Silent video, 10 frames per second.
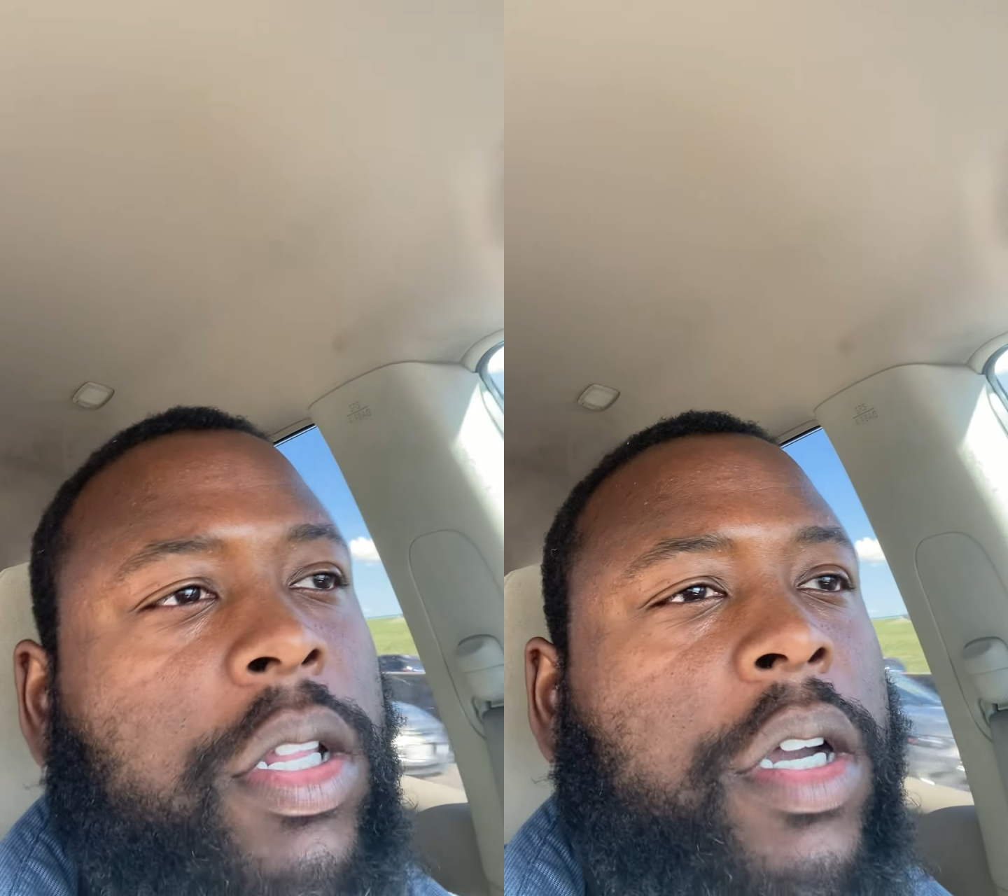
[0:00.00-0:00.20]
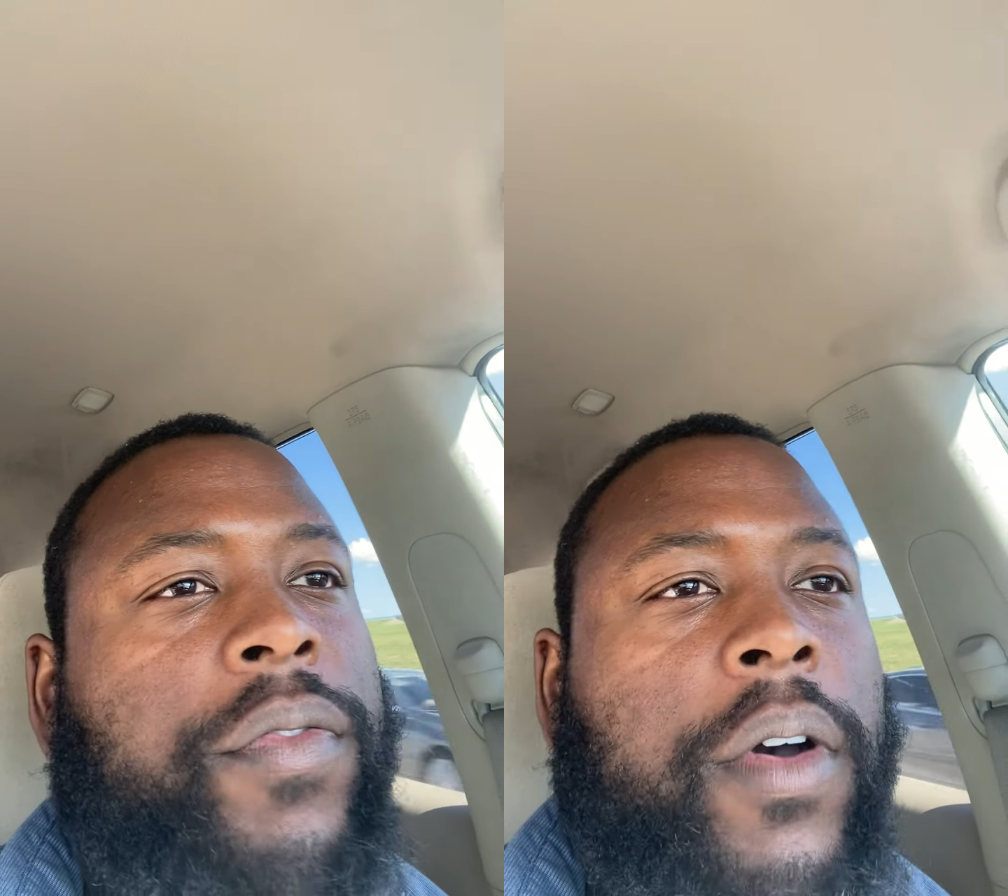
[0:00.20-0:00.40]

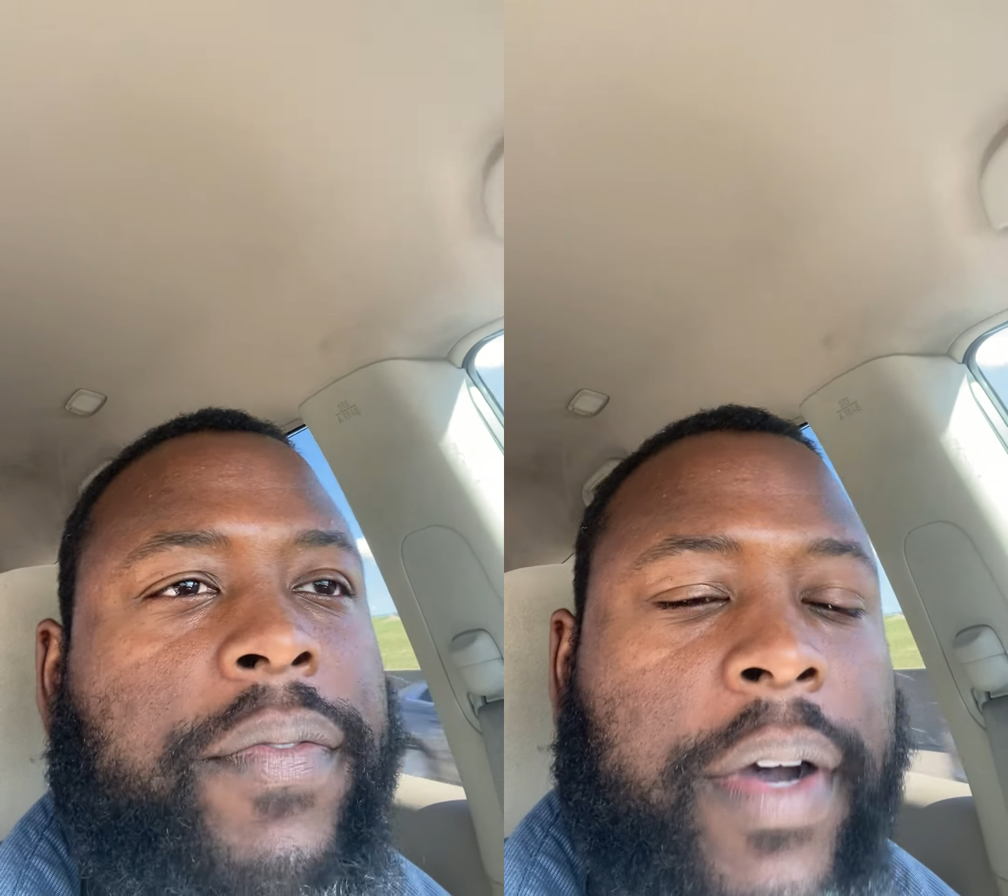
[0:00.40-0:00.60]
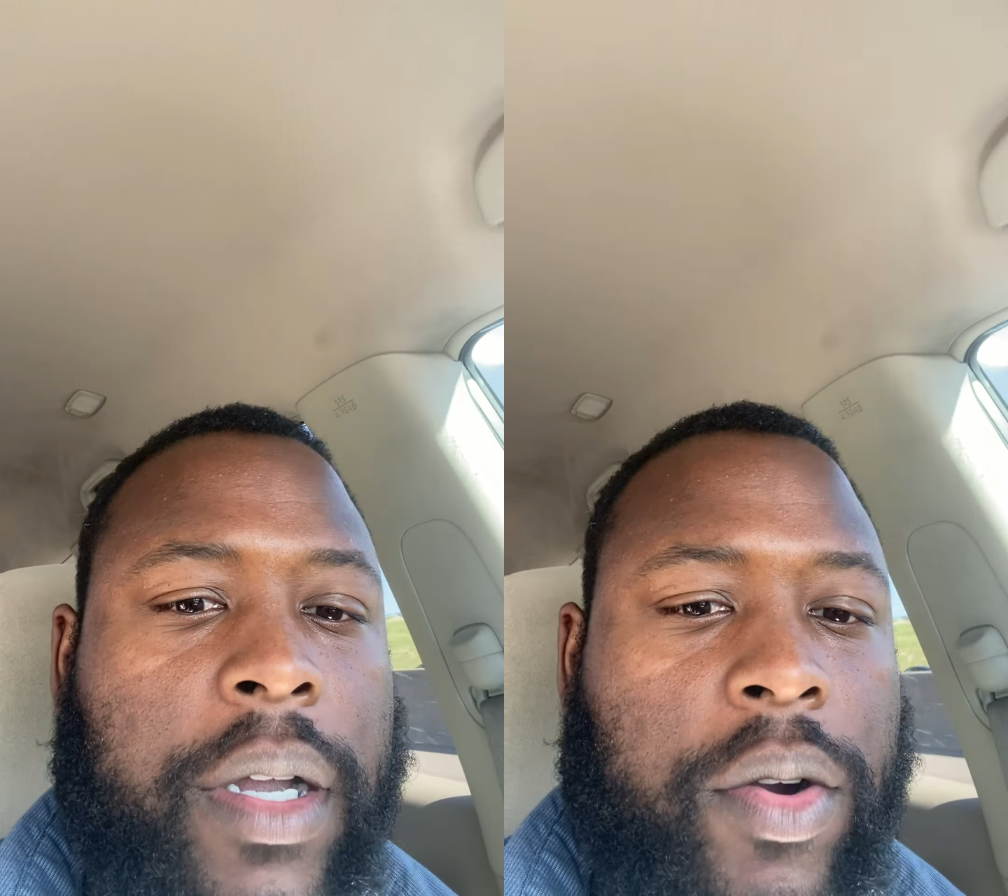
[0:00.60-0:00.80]
looking for a
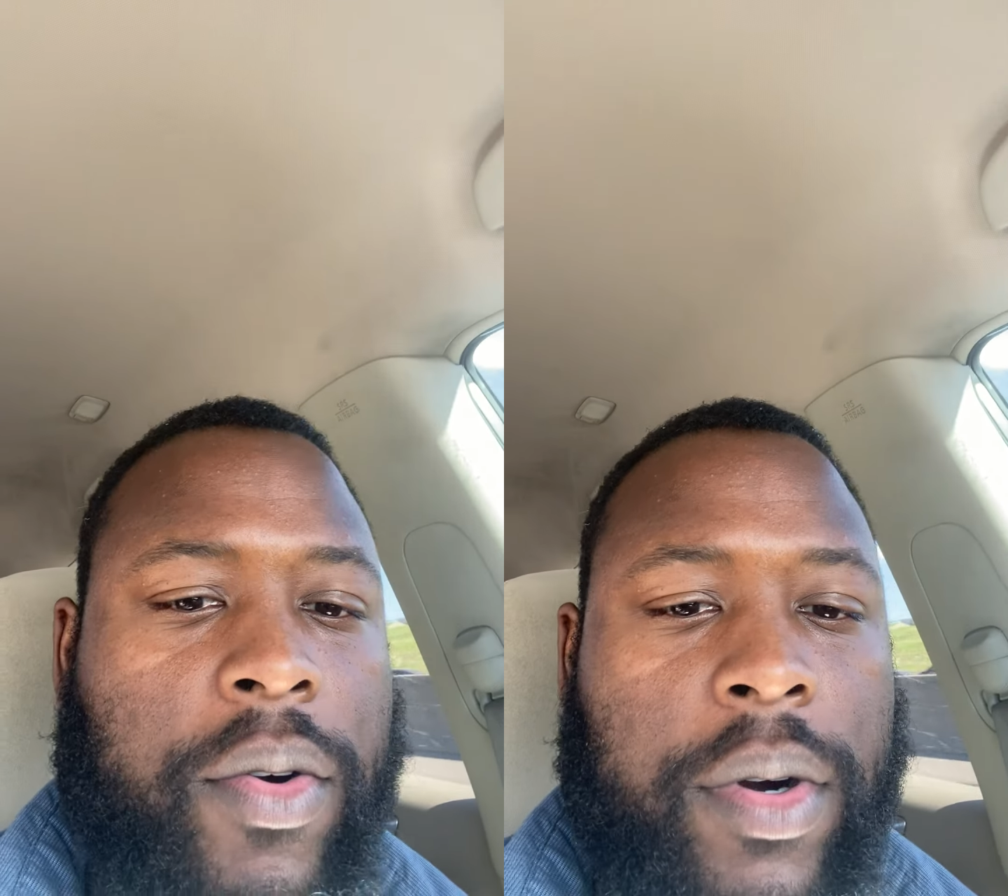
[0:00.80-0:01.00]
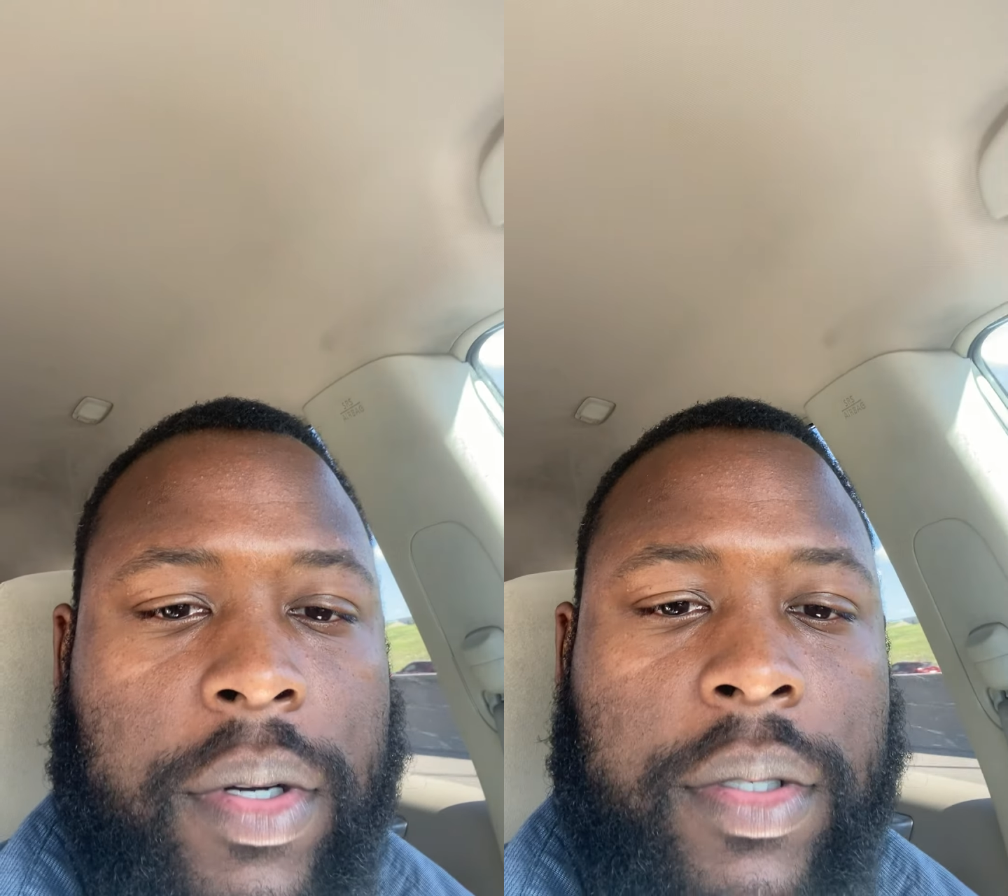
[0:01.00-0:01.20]
fucking
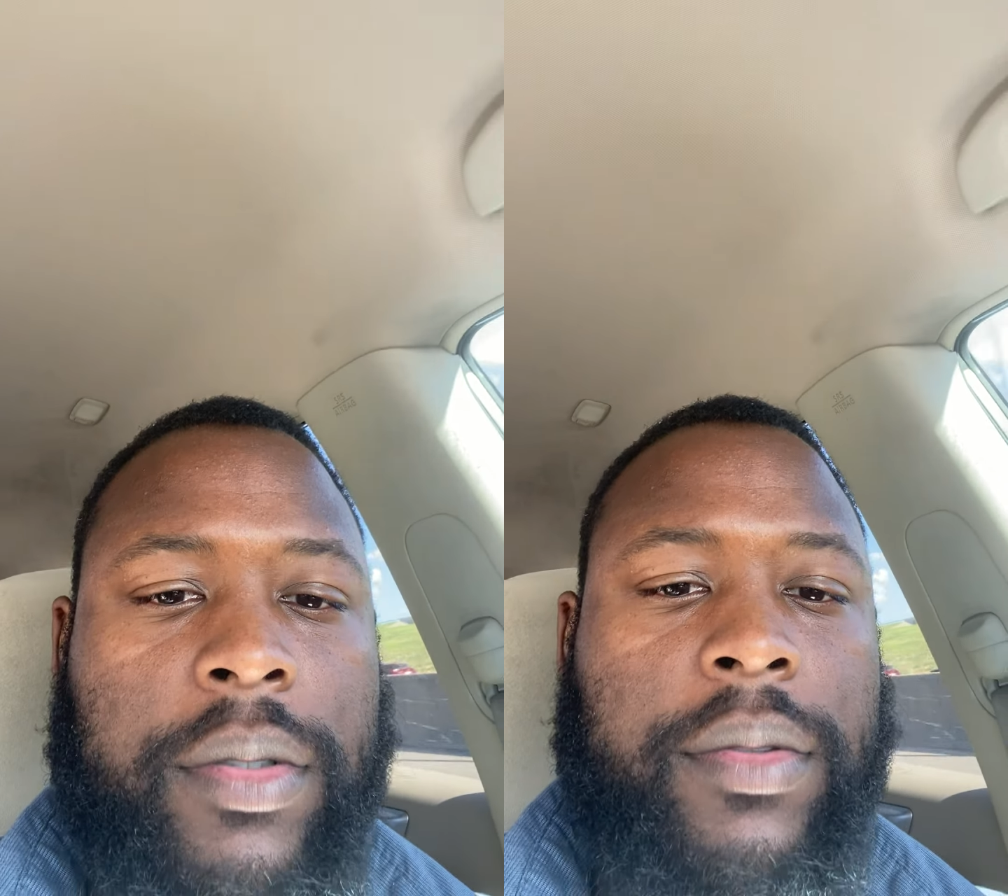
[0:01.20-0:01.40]
corner.